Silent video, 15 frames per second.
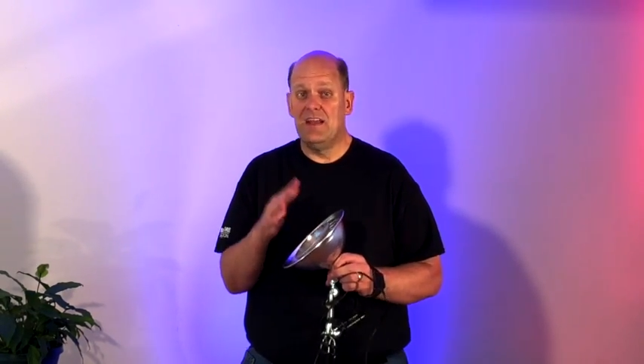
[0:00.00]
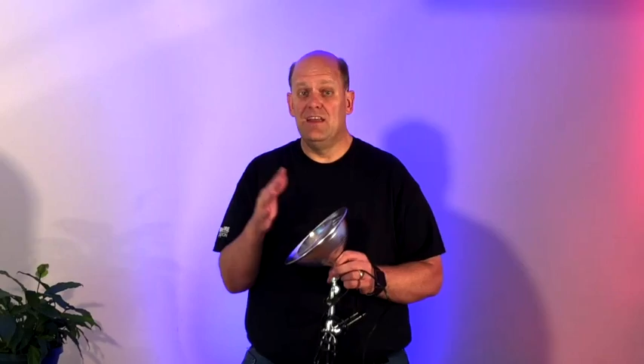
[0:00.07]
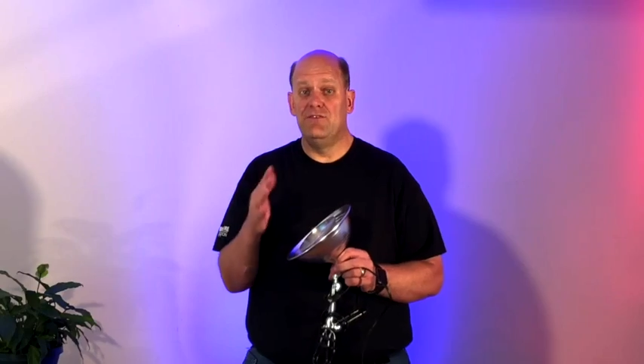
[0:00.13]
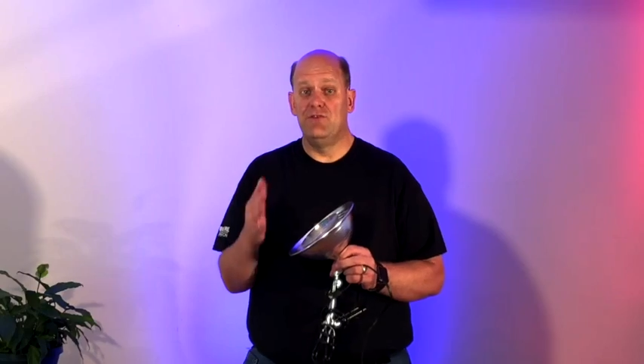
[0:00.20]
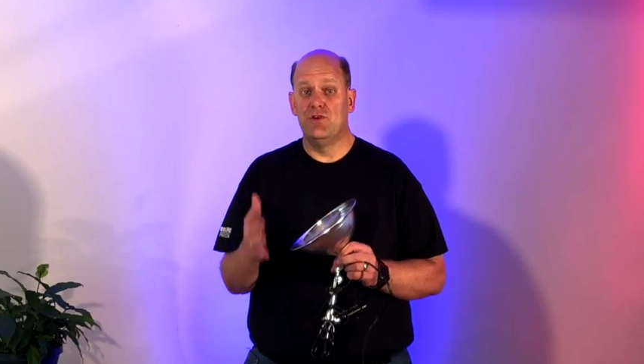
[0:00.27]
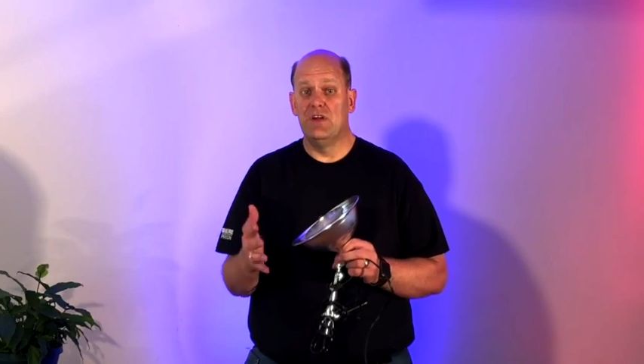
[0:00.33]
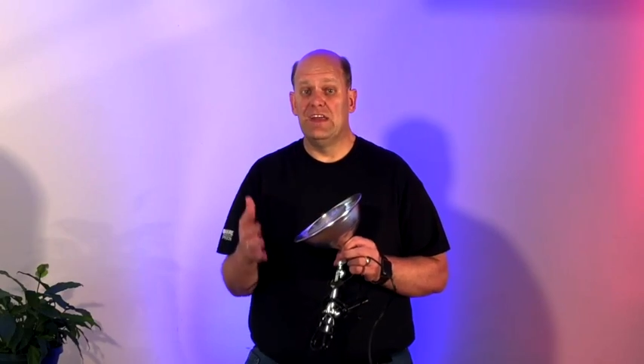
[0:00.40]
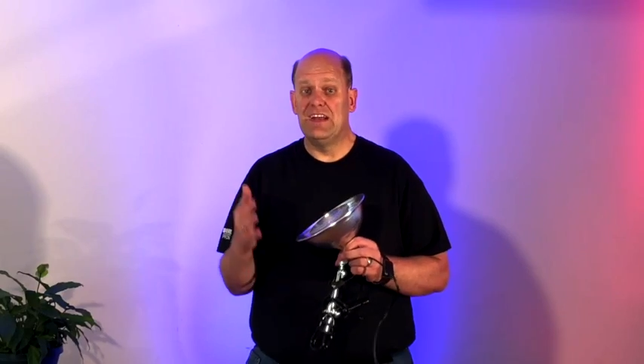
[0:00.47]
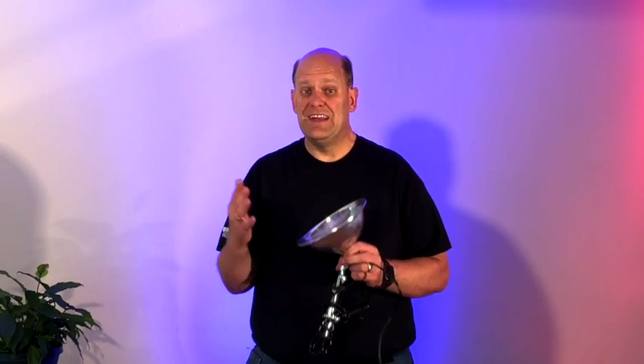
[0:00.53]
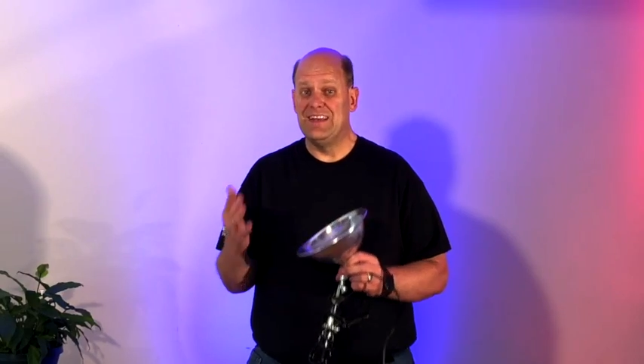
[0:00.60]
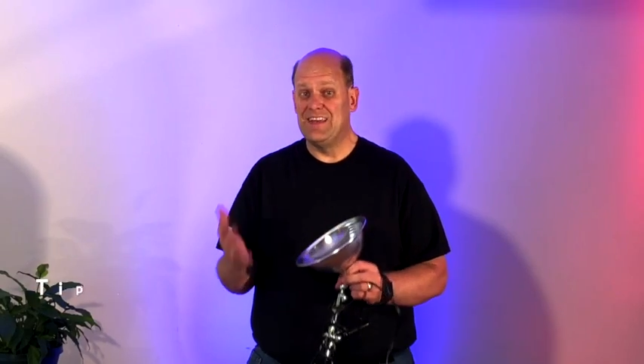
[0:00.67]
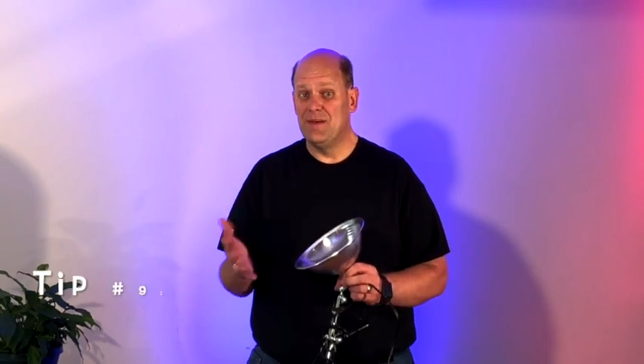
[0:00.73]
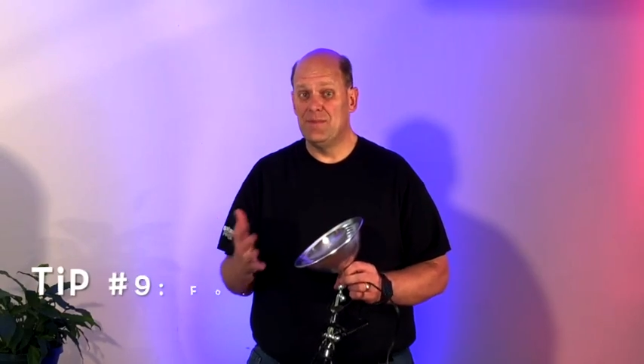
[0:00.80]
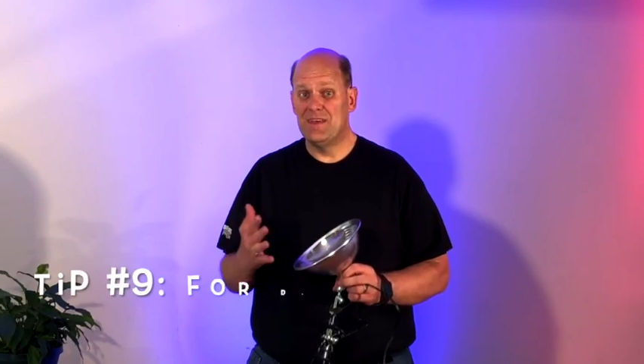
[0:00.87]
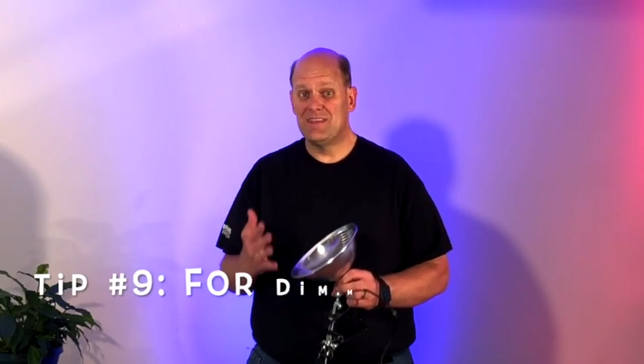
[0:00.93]
If you're in a
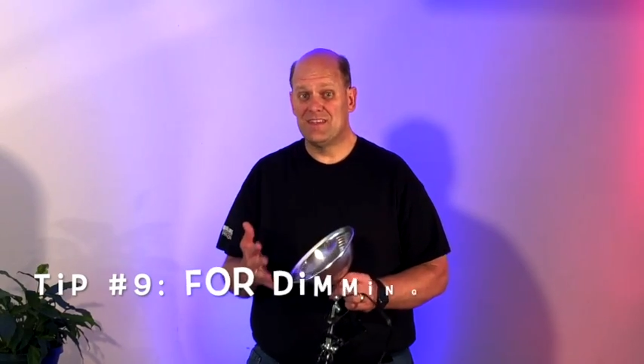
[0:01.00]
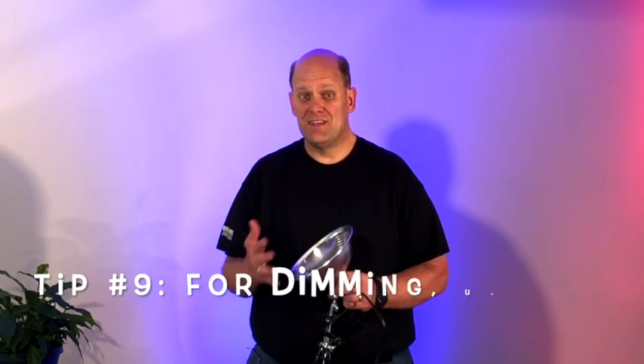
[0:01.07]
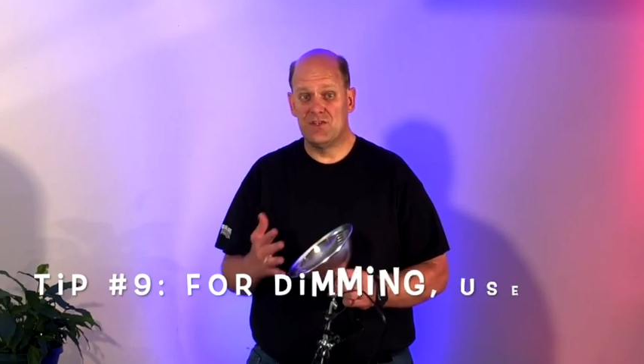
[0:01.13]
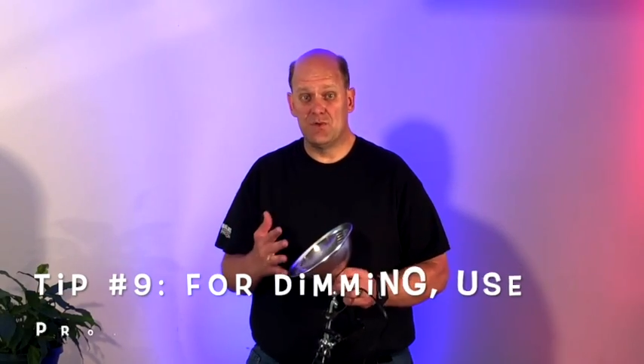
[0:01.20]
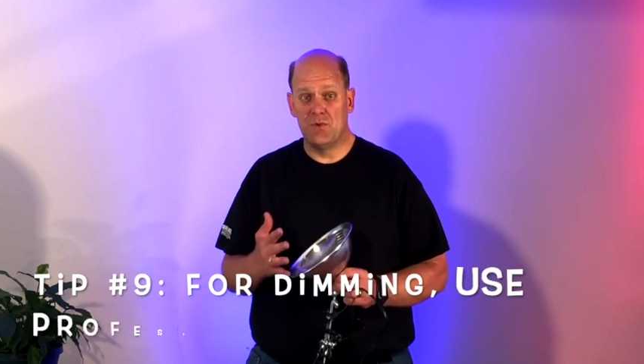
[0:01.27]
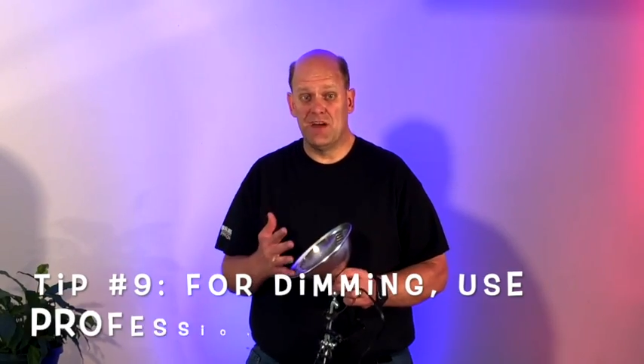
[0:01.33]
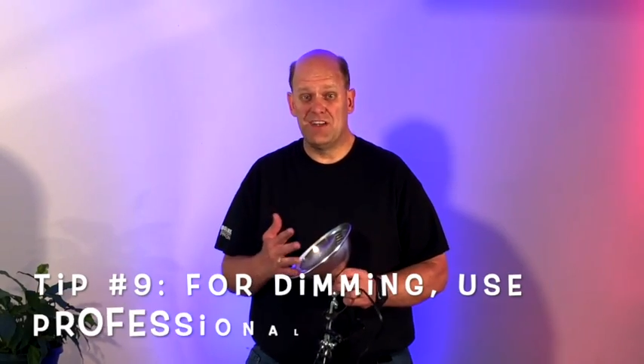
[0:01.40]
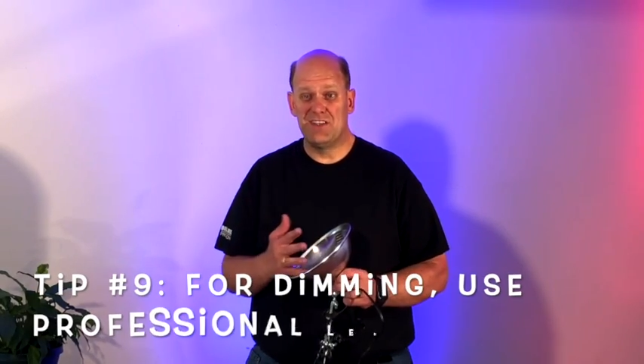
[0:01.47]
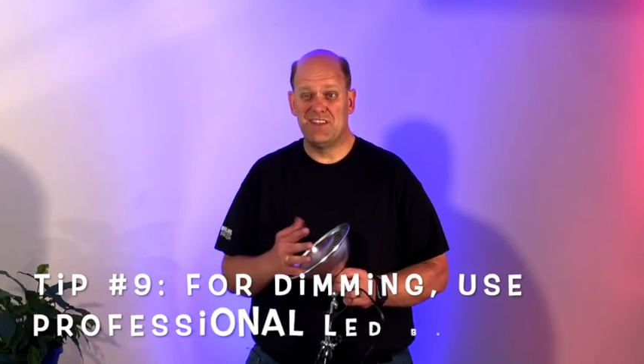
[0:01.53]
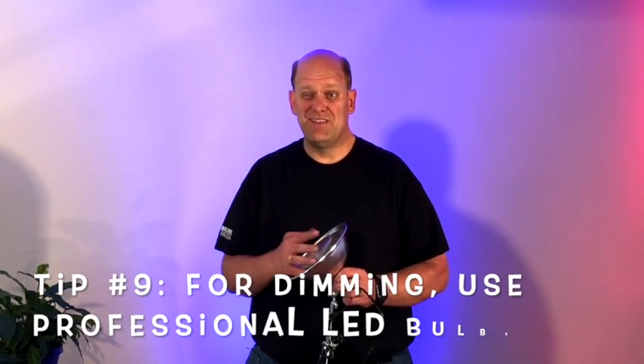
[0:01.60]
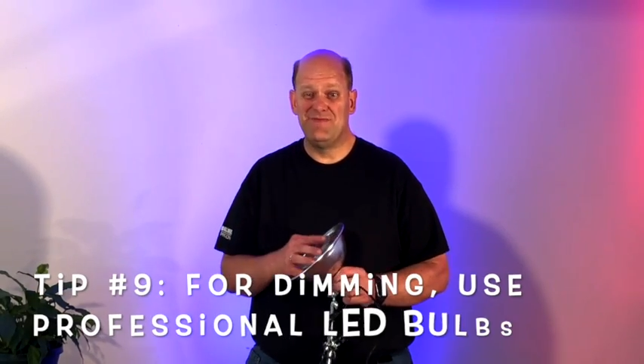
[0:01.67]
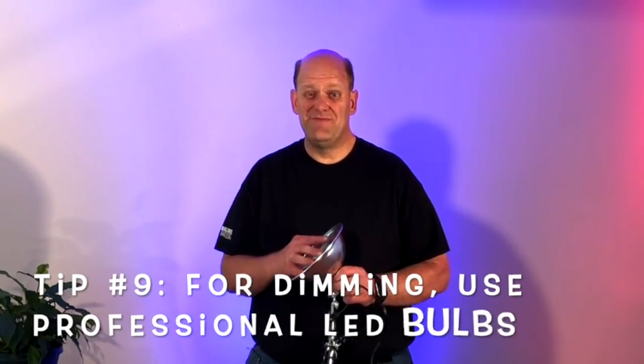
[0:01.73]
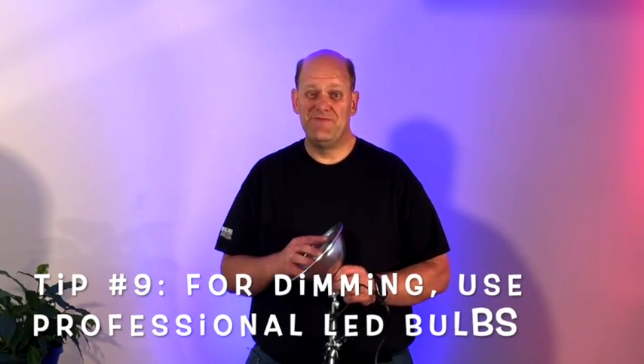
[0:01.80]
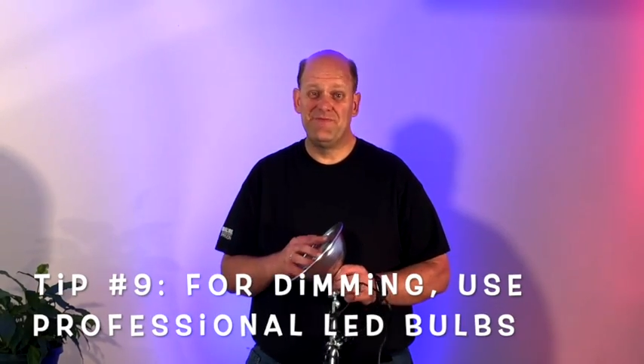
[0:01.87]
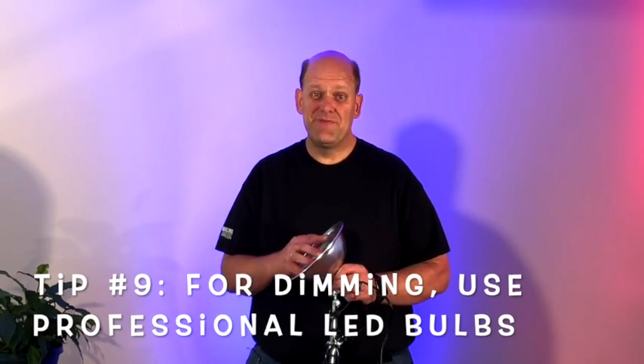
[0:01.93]
dimming situation,